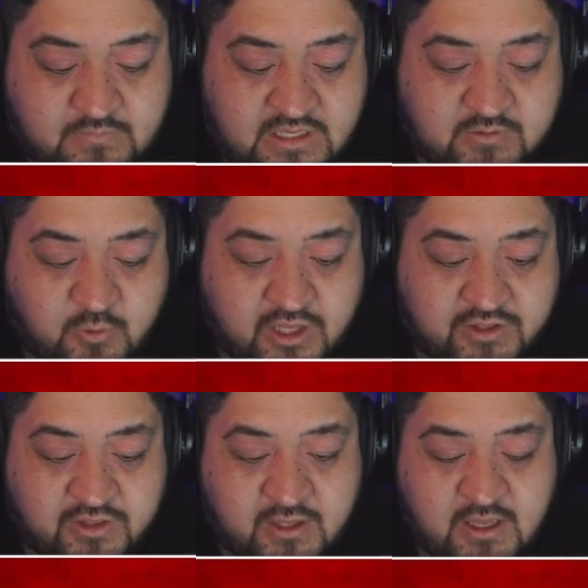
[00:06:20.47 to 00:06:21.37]

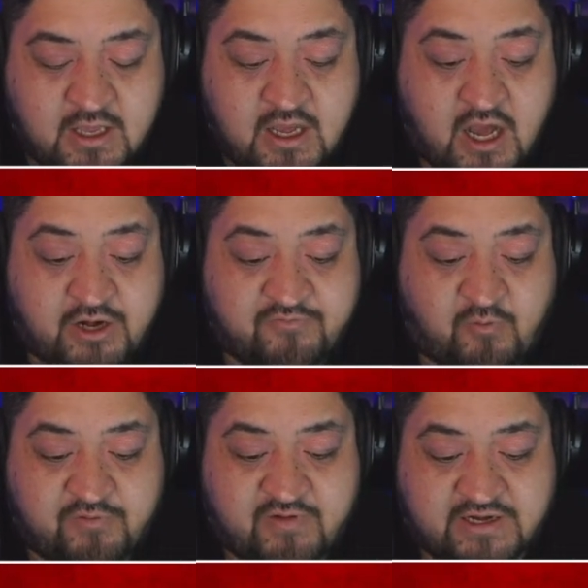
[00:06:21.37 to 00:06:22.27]
with
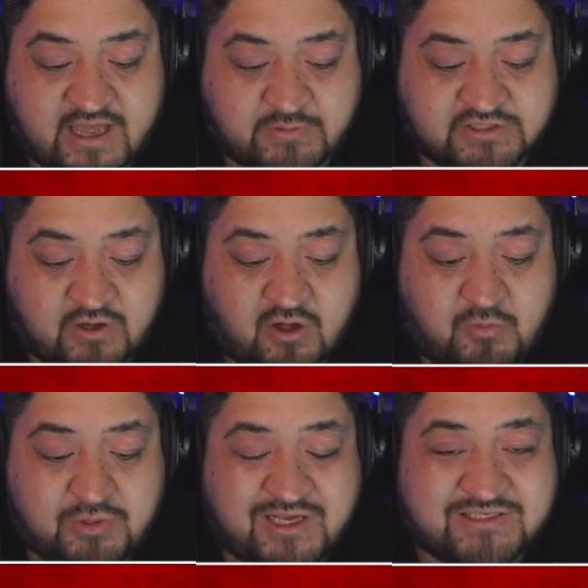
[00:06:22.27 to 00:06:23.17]
145 damage to all,
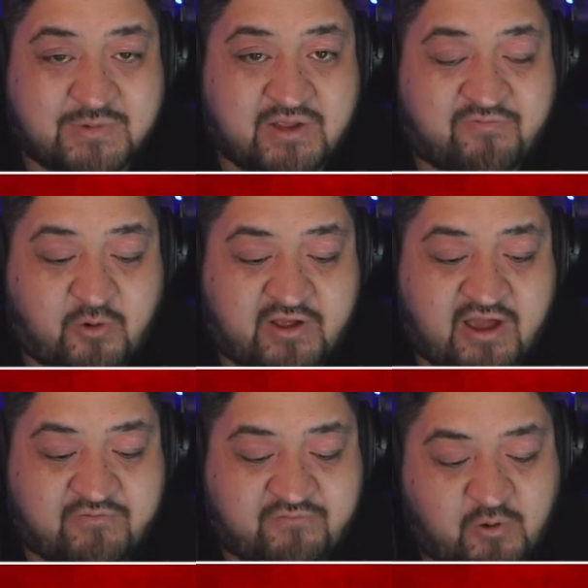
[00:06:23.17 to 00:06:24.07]
plus I'm going to get
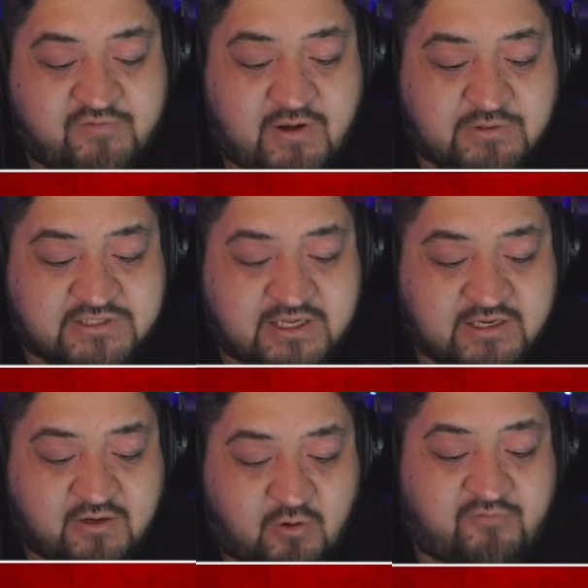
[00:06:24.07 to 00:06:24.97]
45%
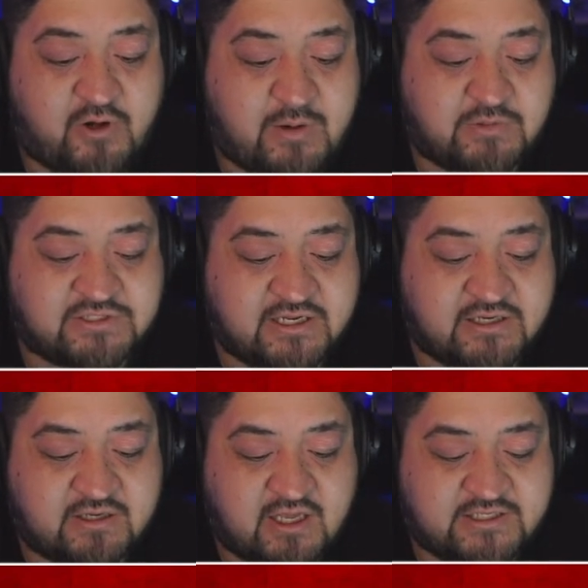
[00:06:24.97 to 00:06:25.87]
or 48%
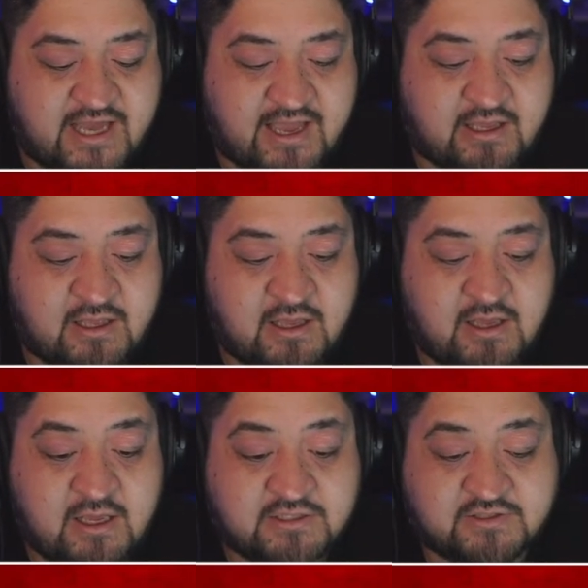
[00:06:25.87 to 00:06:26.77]
attack.
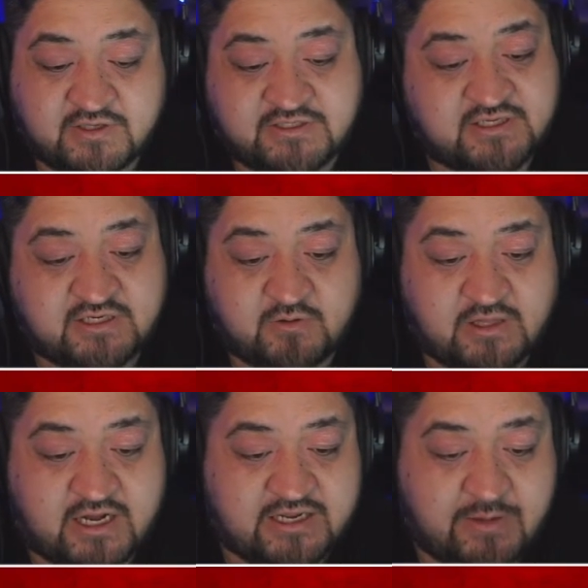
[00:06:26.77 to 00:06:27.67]
So this is going to do a
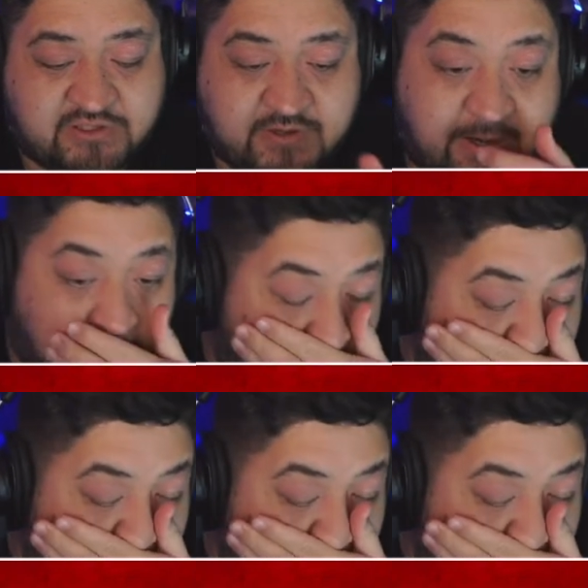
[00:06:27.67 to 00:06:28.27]
lot of damage right here